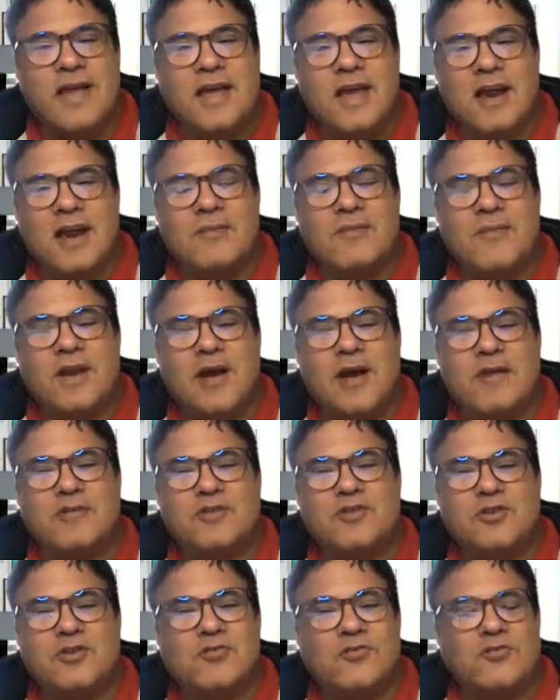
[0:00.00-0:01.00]
And I mean, I
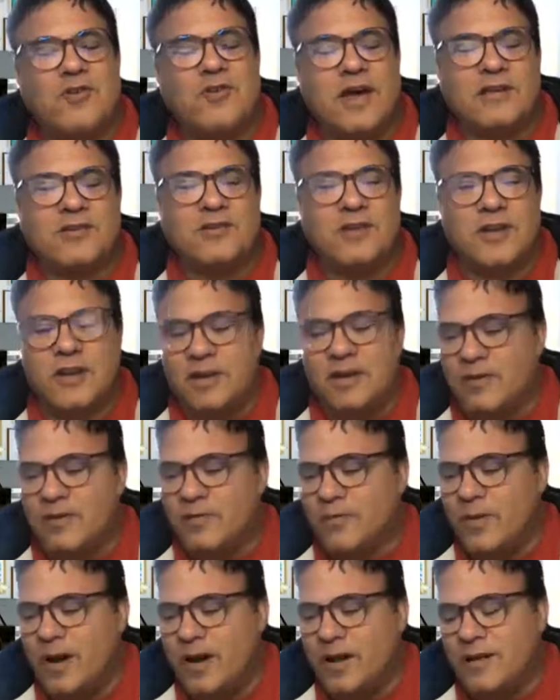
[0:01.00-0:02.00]
was just
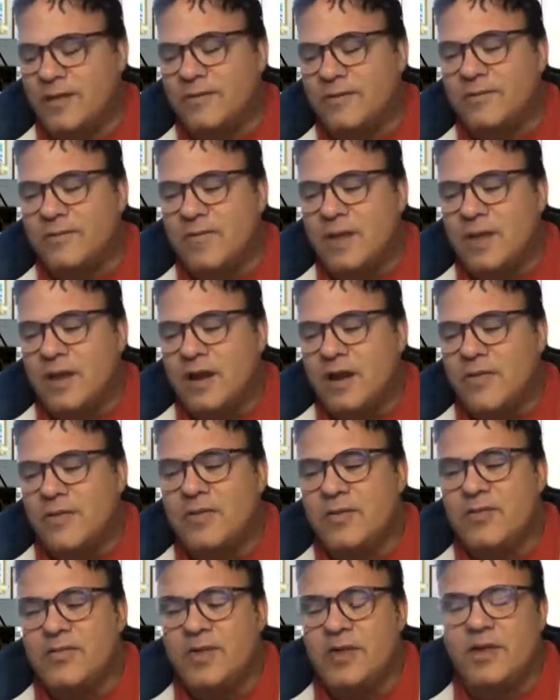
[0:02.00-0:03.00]
fascinated by it. I
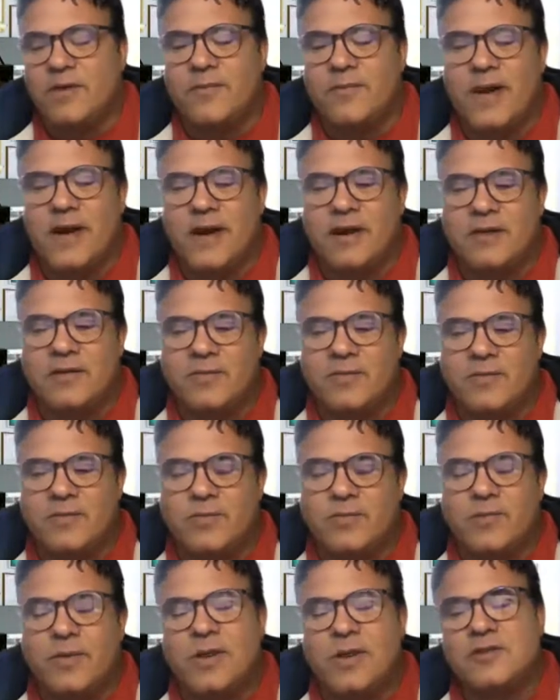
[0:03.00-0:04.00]
mean, think about it
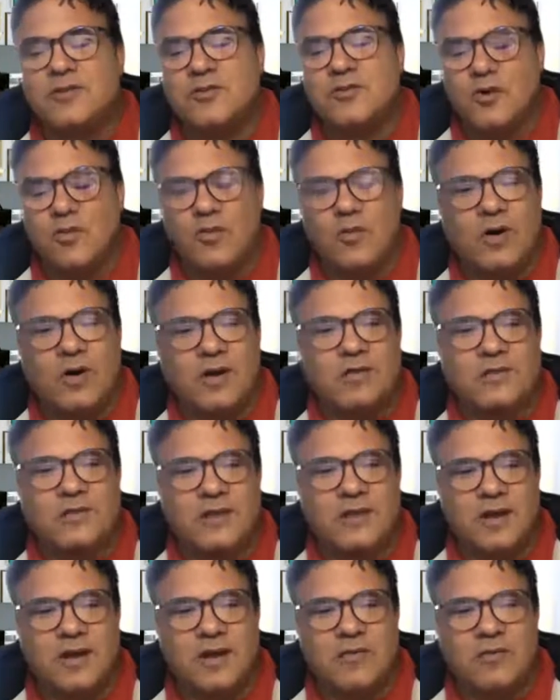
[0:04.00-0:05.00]
based on what
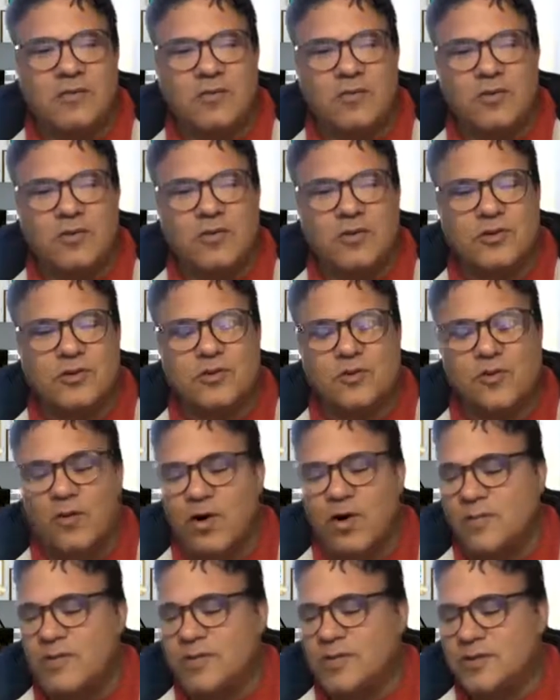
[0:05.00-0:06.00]
uh, Christopher
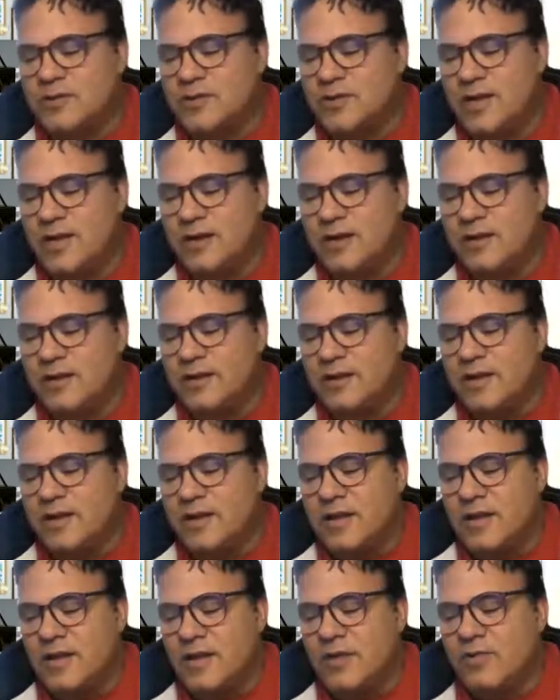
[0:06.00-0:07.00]
Altman said.
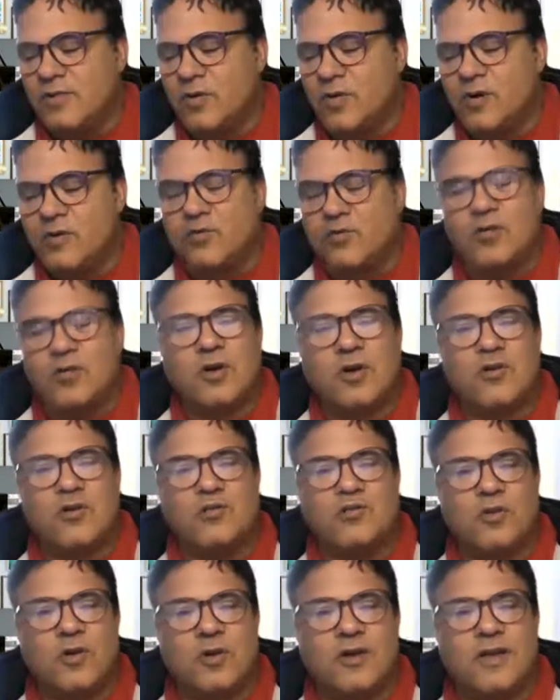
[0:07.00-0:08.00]
If there are 200
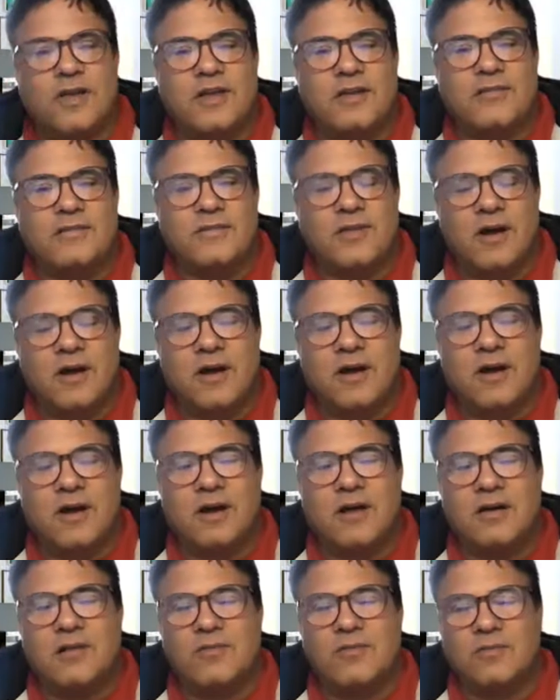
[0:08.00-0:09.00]
trillion
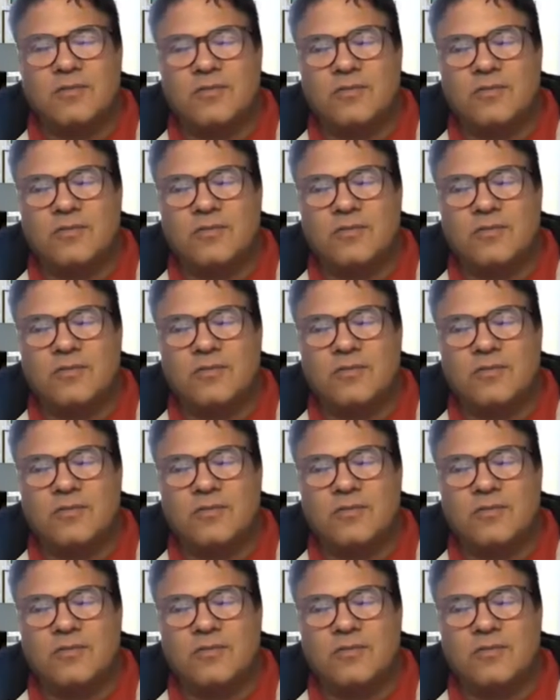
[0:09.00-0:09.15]
uh,